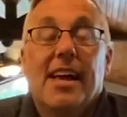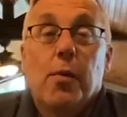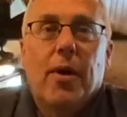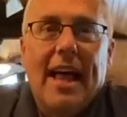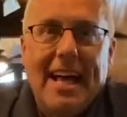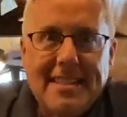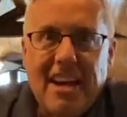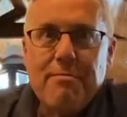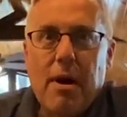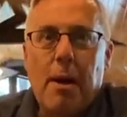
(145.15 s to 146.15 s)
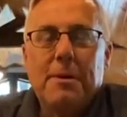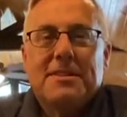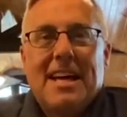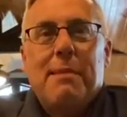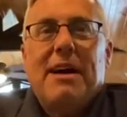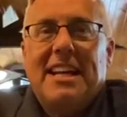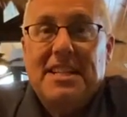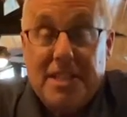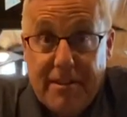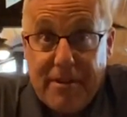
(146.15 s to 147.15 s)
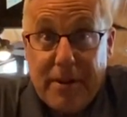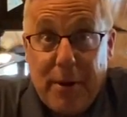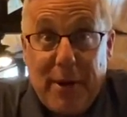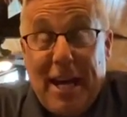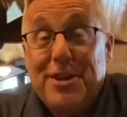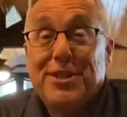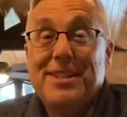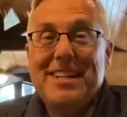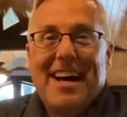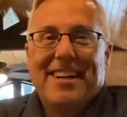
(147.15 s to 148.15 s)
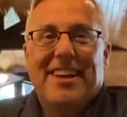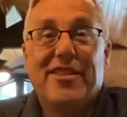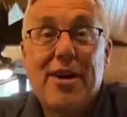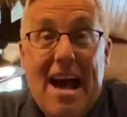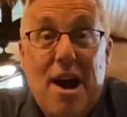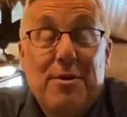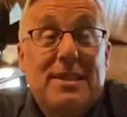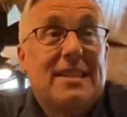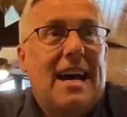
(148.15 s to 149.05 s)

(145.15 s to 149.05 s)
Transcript: Well, as I promised, I'm at a different location, another house.